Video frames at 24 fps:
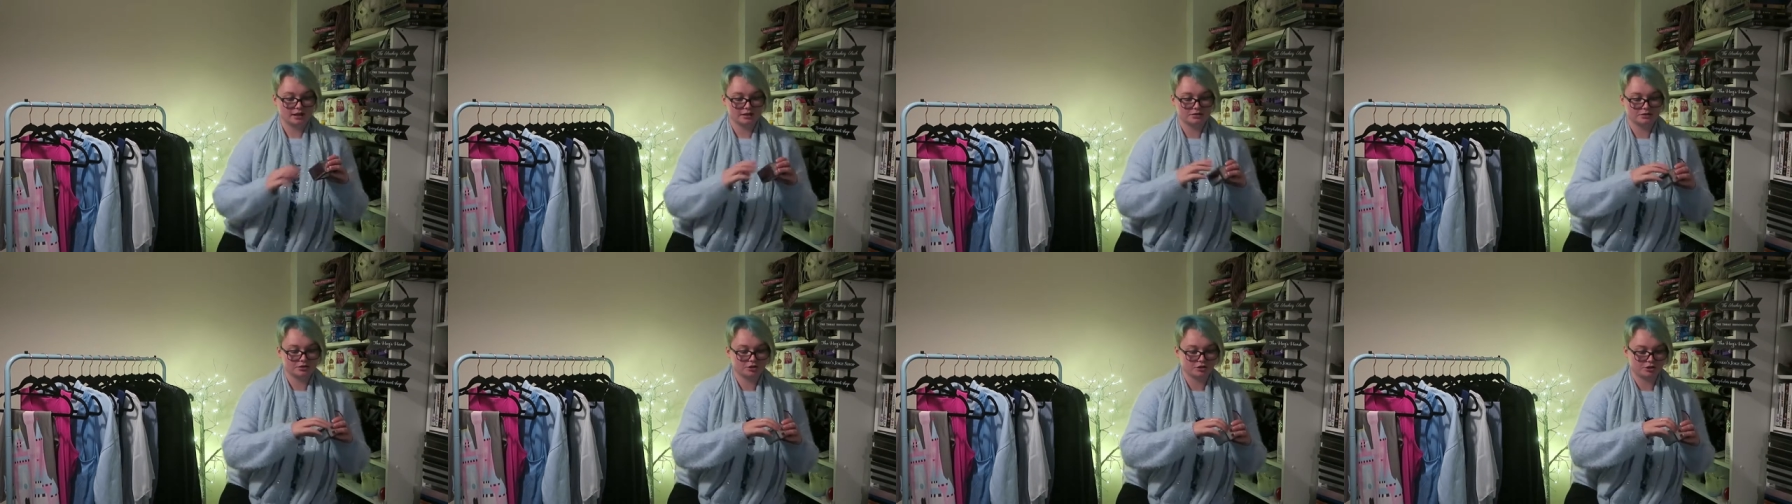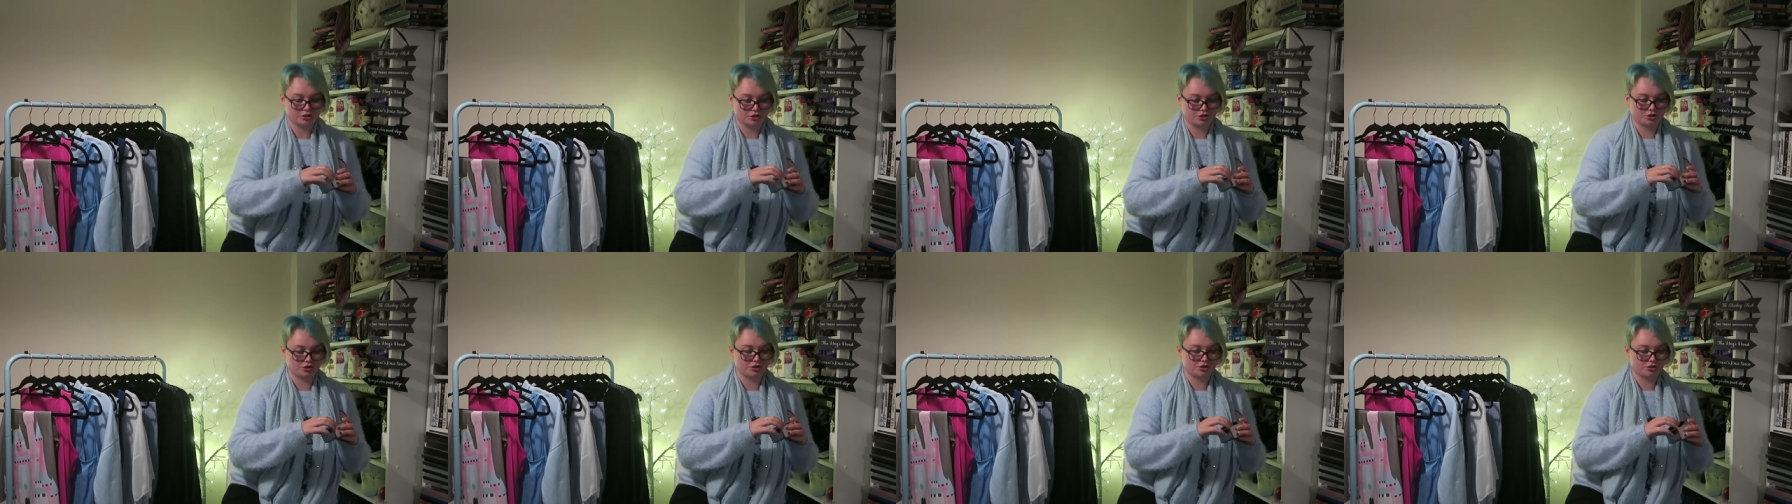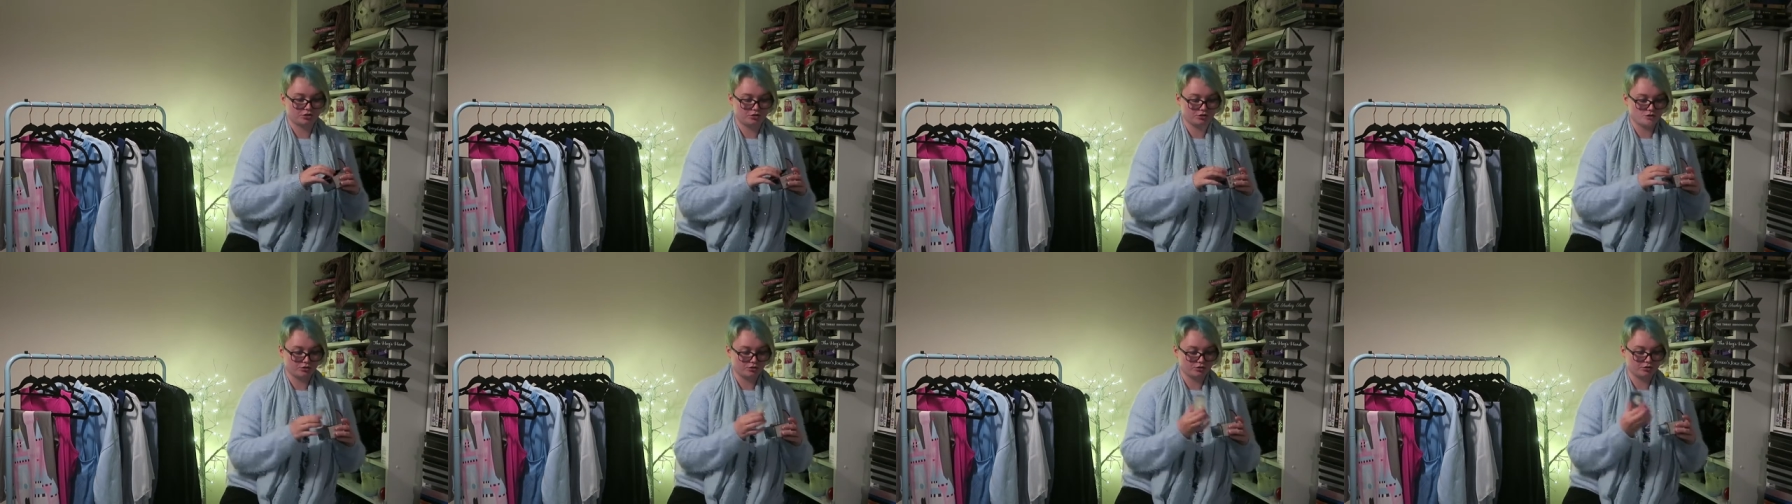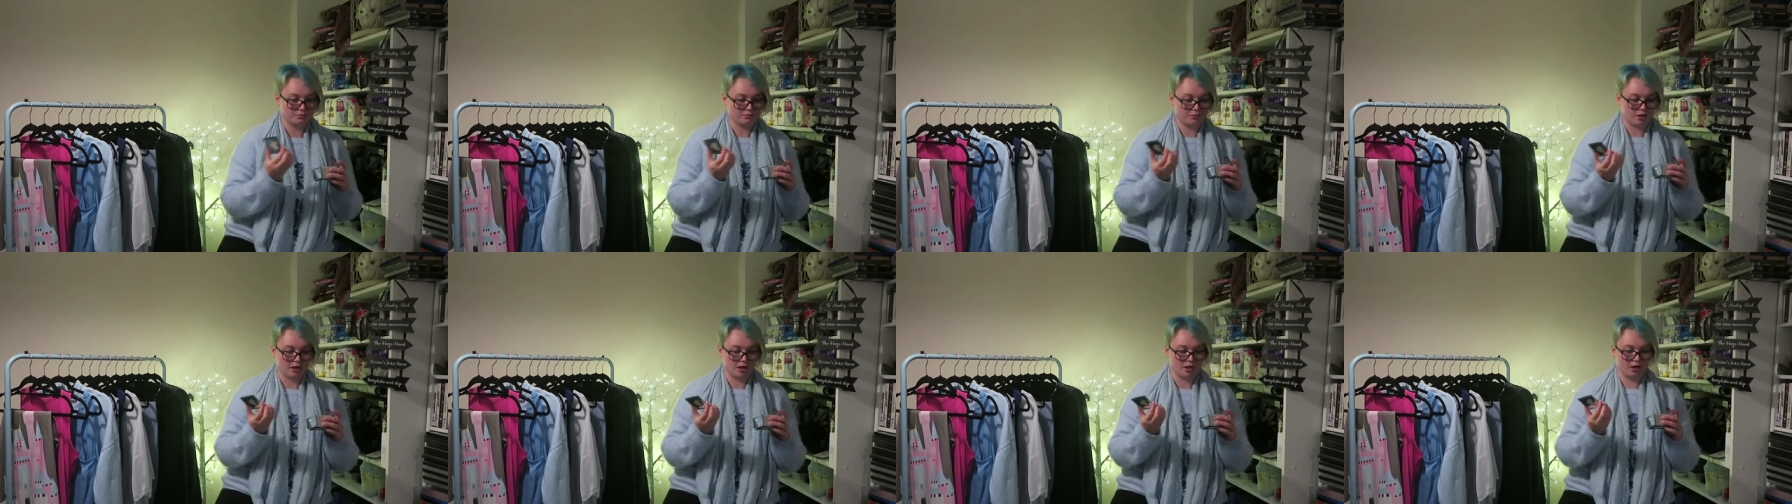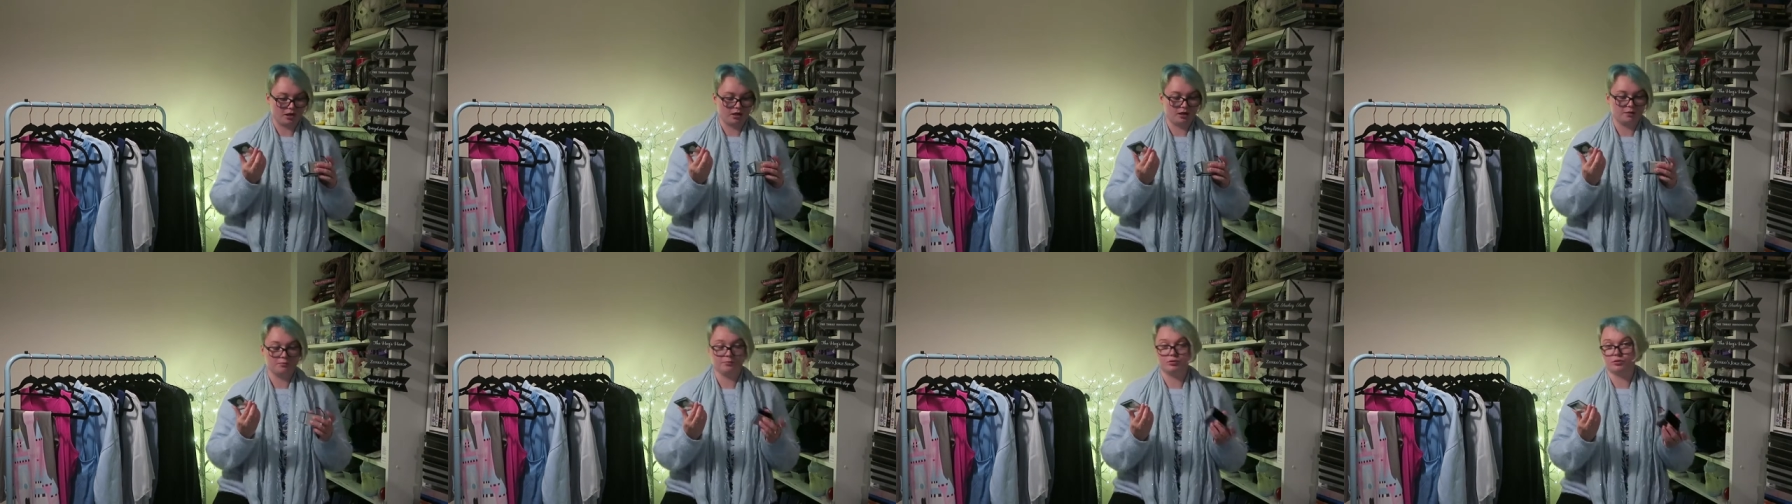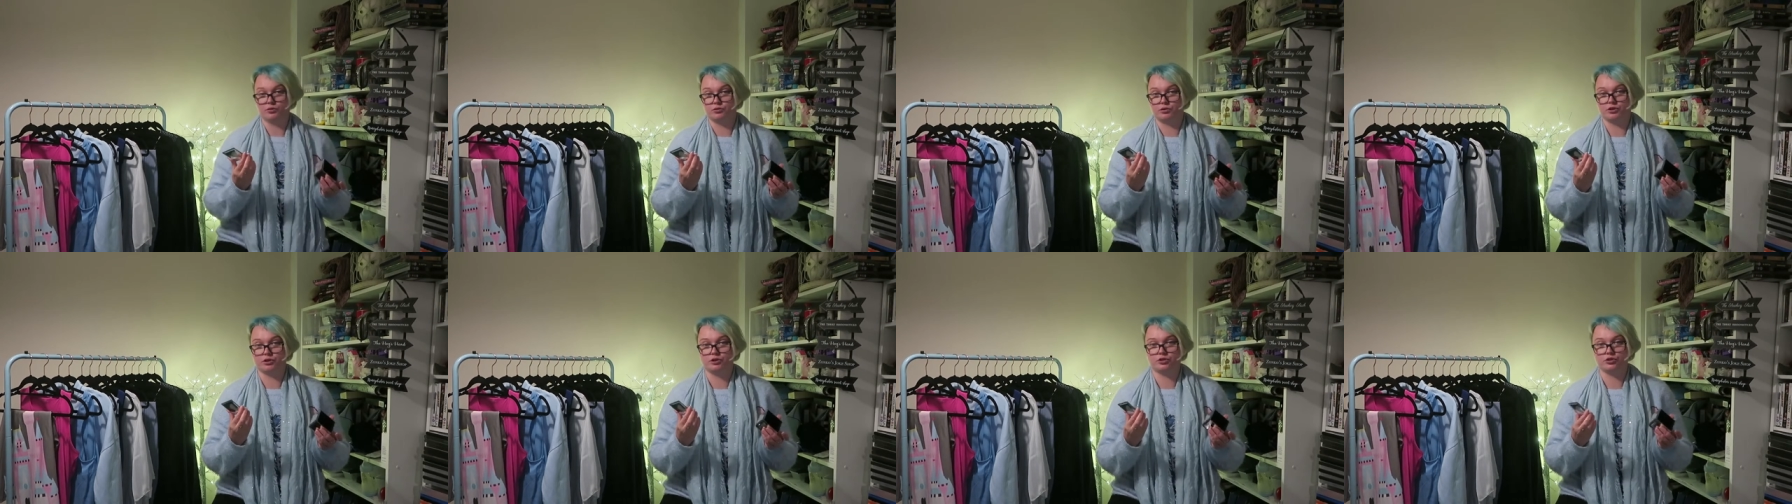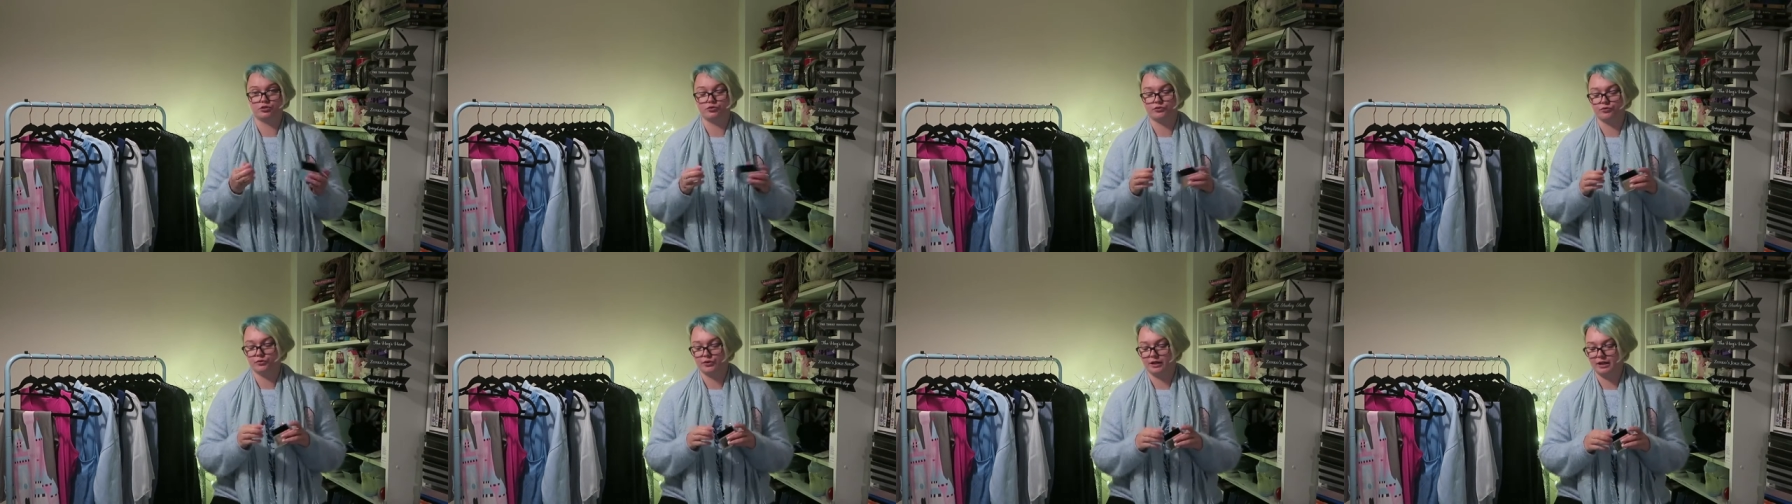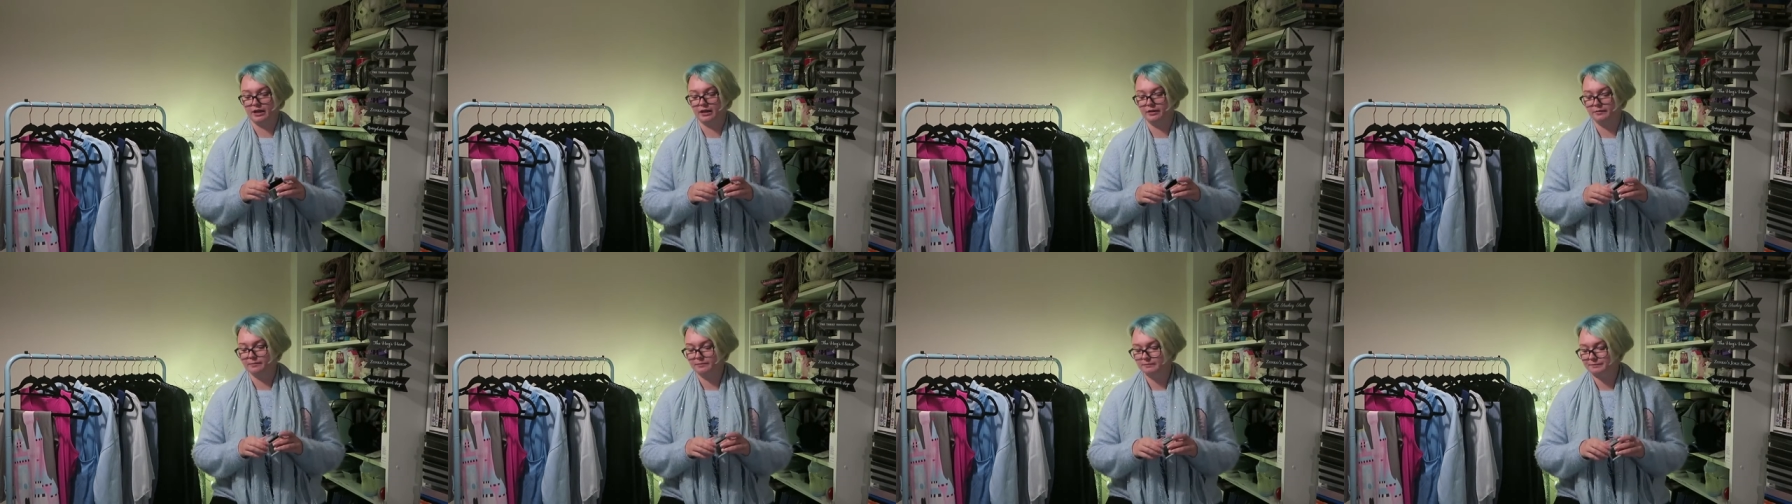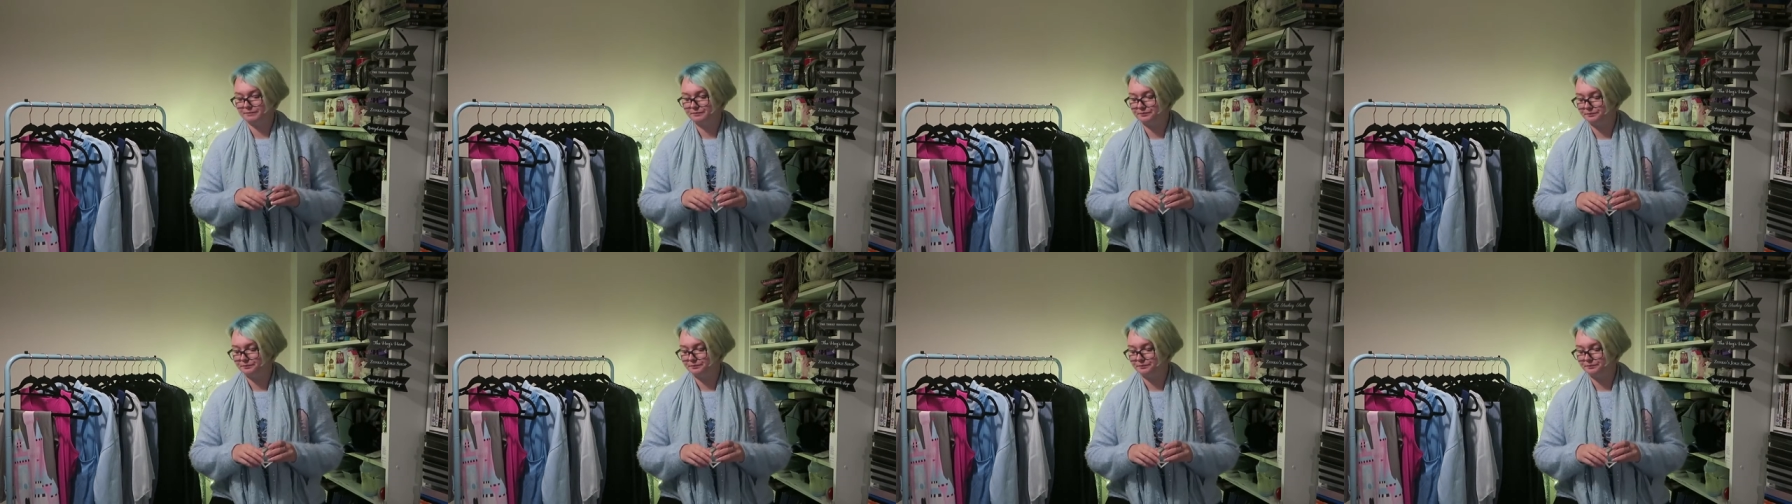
and to just store my important jewellery in.